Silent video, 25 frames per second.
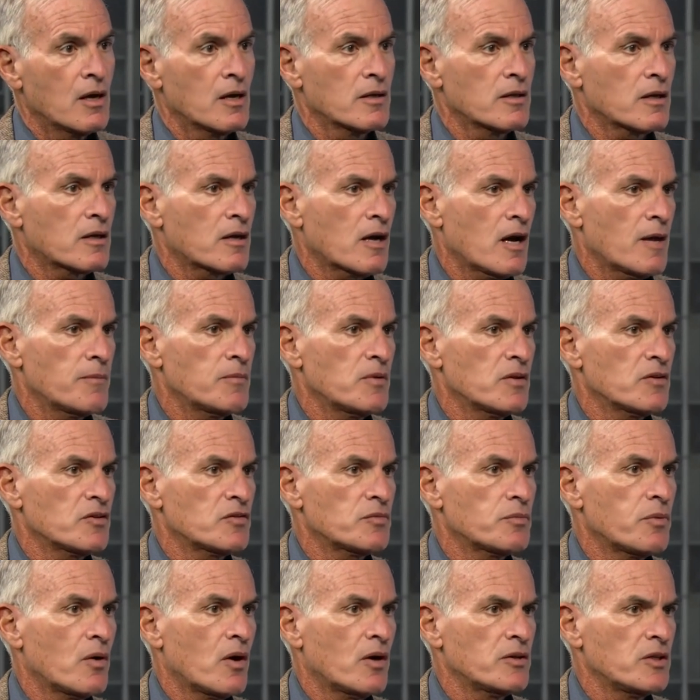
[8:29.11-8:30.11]
The
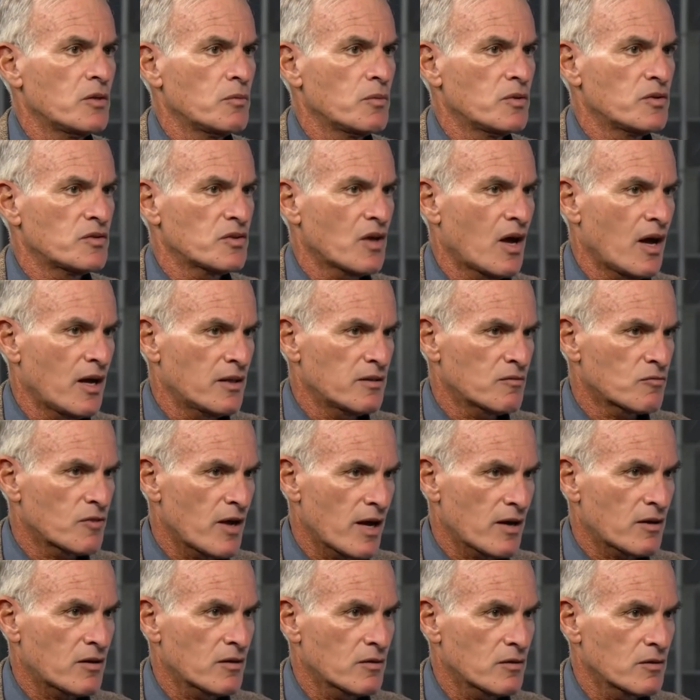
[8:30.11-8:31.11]
Communist Party was on
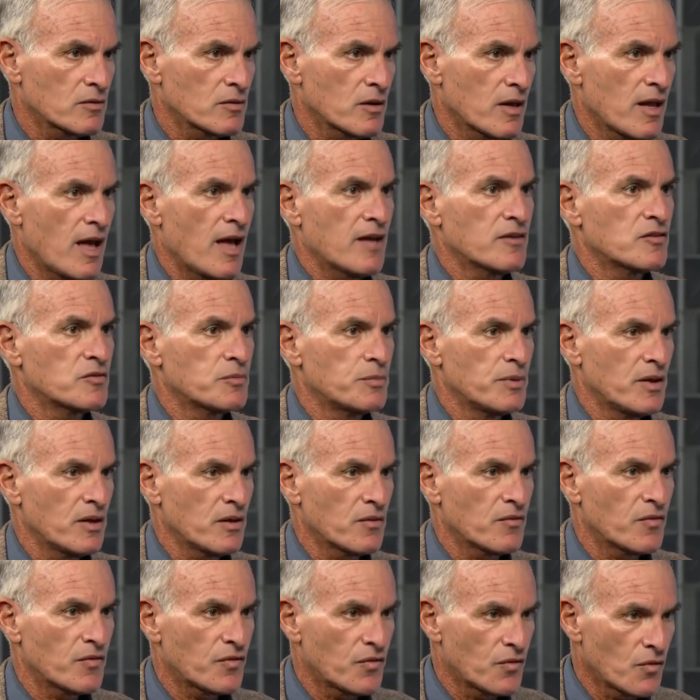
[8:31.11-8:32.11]
record as
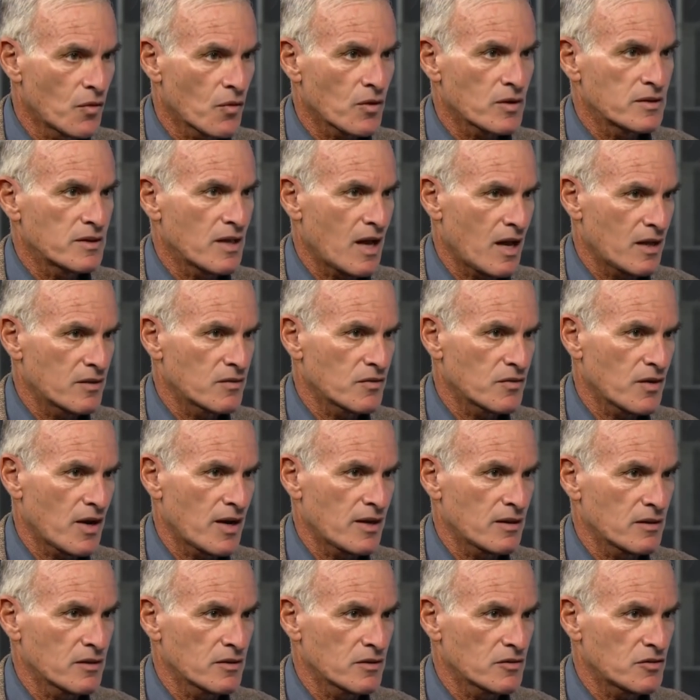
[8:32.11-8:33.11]
being for
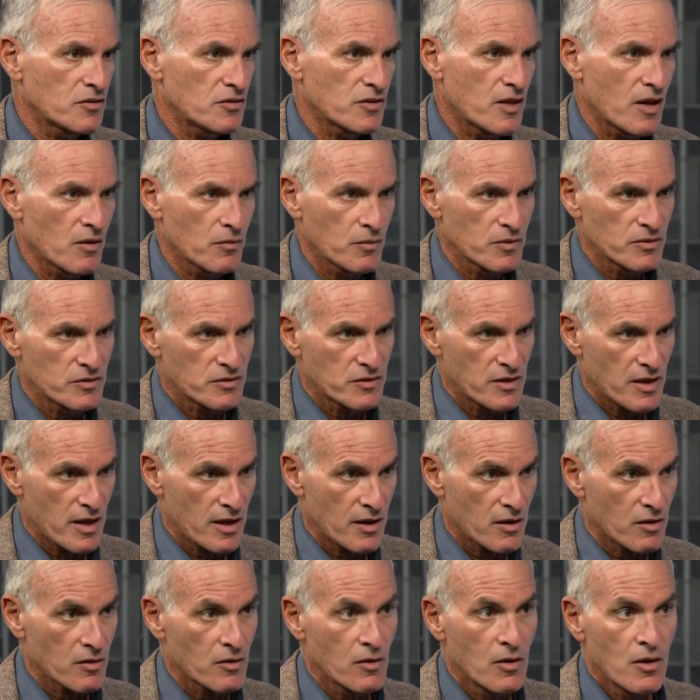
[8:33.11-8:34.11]
nonviolence. That was
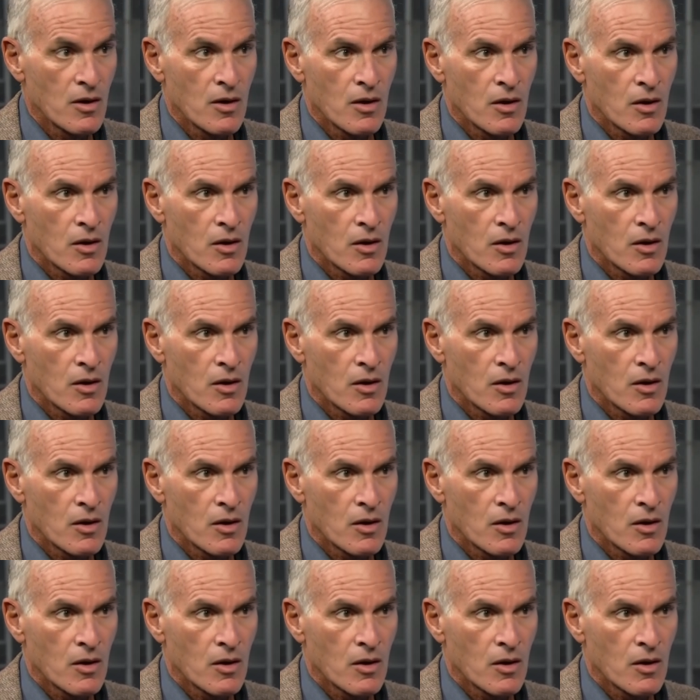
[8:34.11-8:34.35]
their,